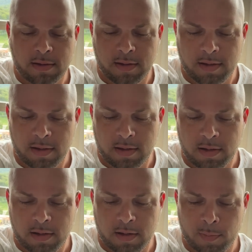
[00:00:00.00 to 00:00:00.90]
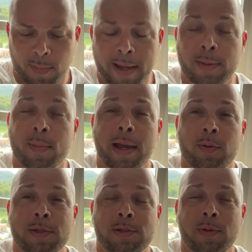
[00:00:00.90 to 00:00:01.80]
Mike and Mike. Mike and Mike
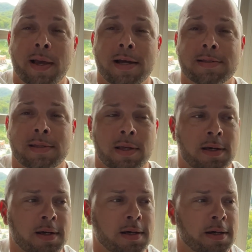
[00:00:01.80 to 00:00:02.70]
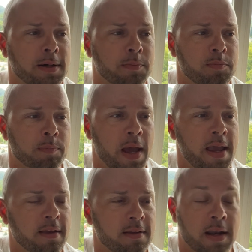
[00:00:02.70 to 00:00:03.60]
were these two guys at the um,
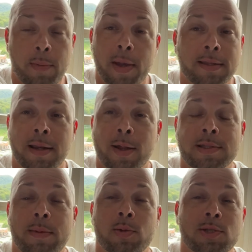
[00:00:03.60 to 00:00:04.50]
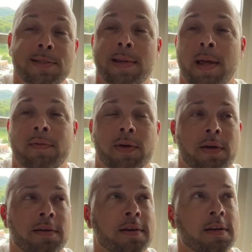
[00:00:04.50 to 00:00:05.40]
bank that I banked at all the time. It was inside of
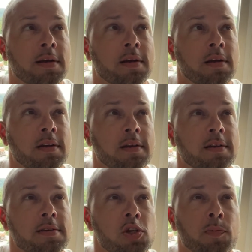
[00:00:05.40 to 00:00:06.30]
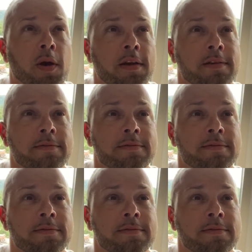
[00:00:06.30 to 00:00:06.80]
a supermarket.